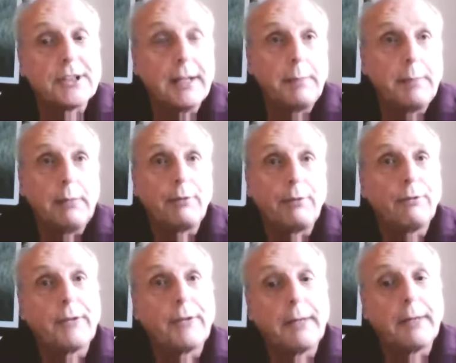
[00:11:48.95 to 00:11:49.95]
and people
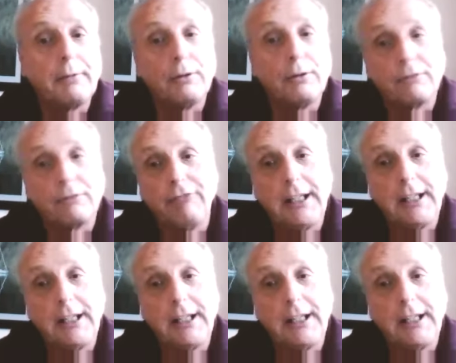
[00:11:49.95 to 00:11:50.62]
thought that looked really